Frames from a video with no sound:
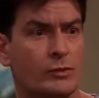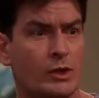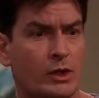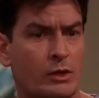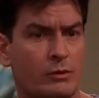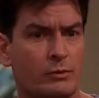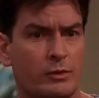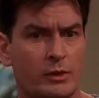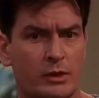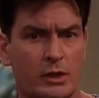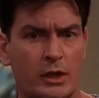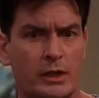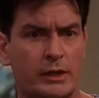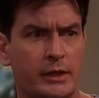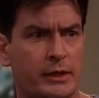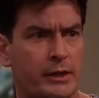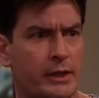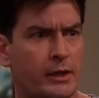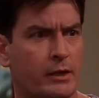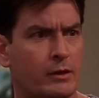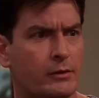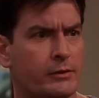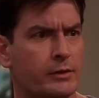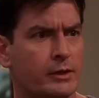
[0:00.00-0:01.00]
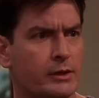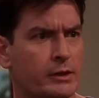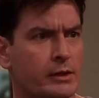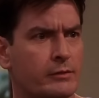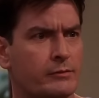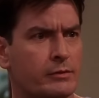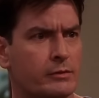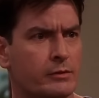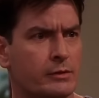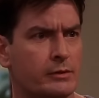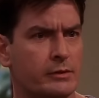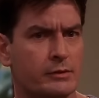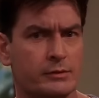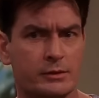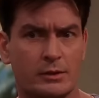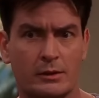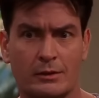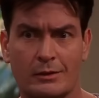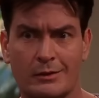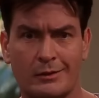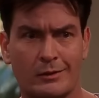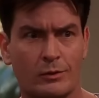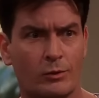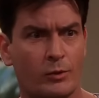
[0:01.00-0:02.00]
Yeah, well, I need a healthy liver, and there's a
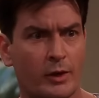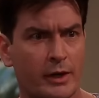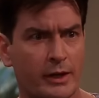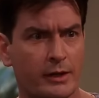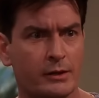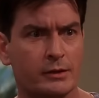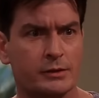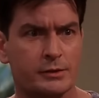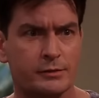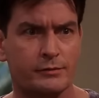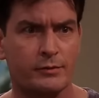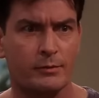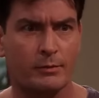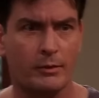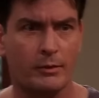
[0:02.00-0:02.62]
long waiting list for